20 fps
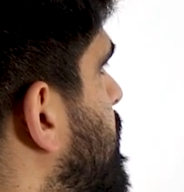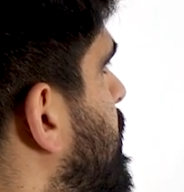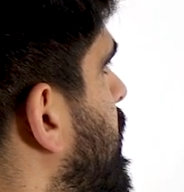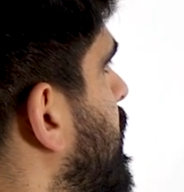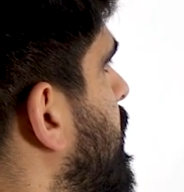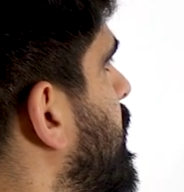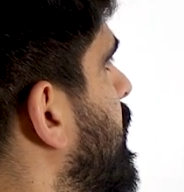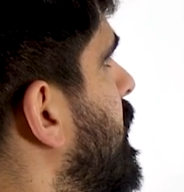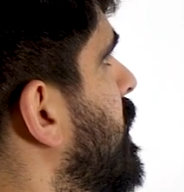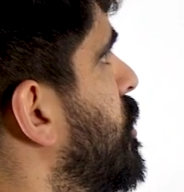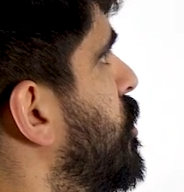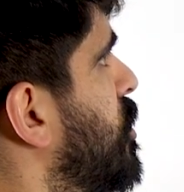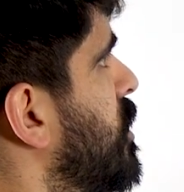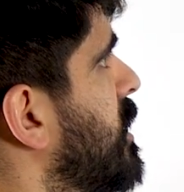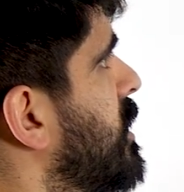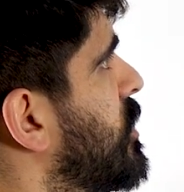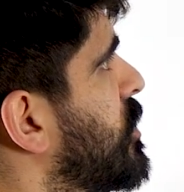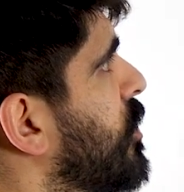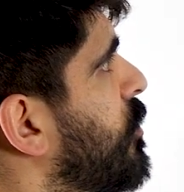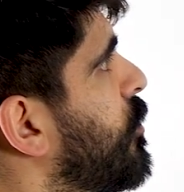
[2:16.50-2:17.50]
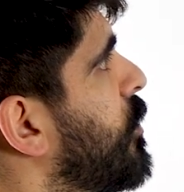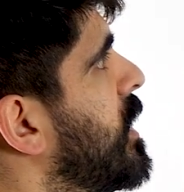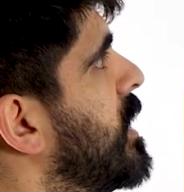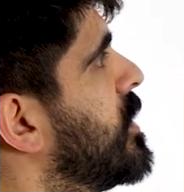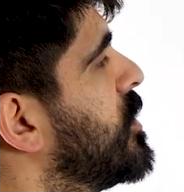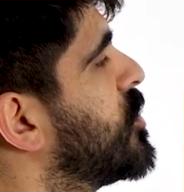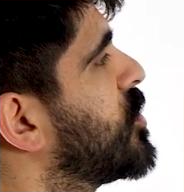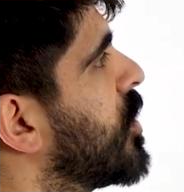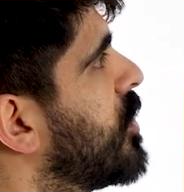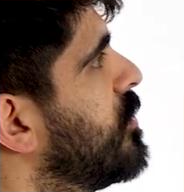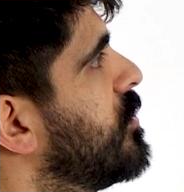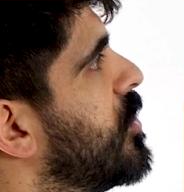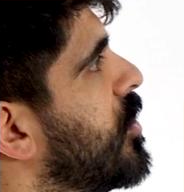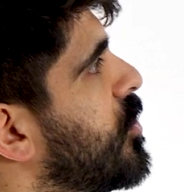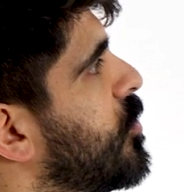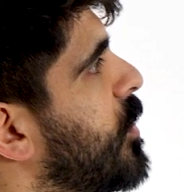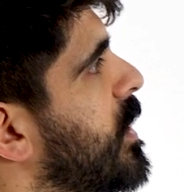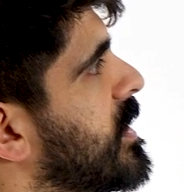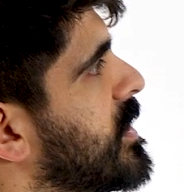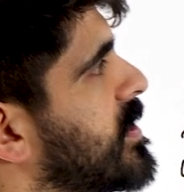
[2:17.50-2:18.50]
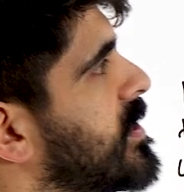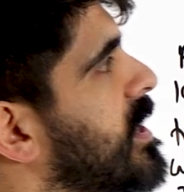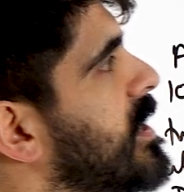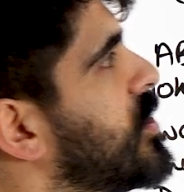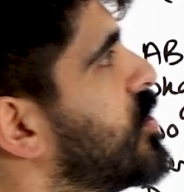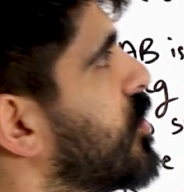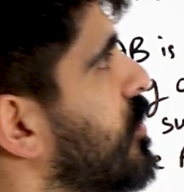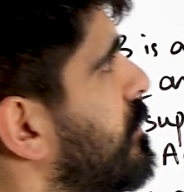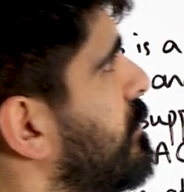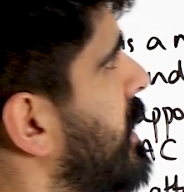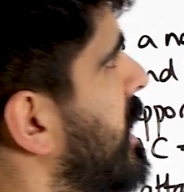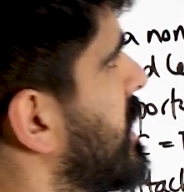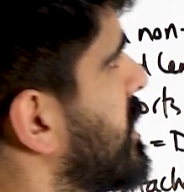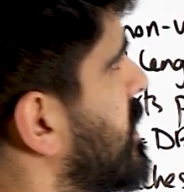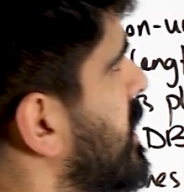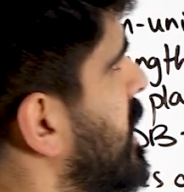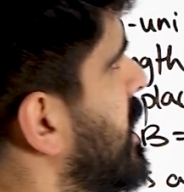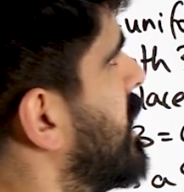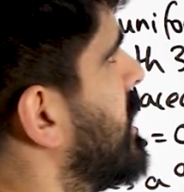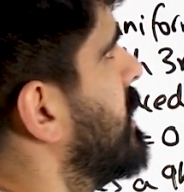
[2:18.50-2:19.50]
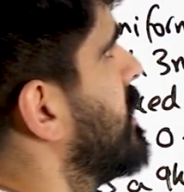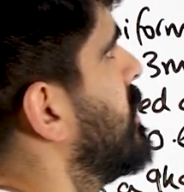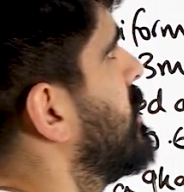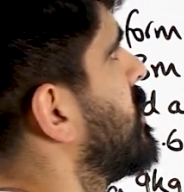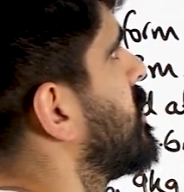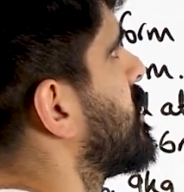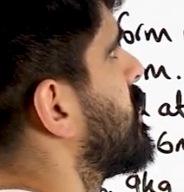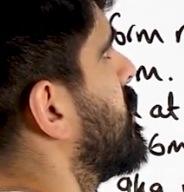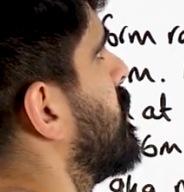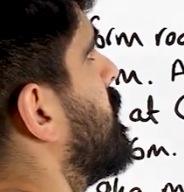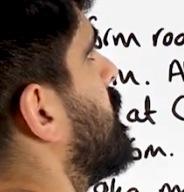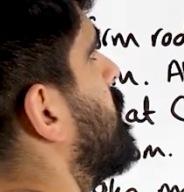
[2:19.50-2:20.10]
10 kg, so we don't know where the center of mass is,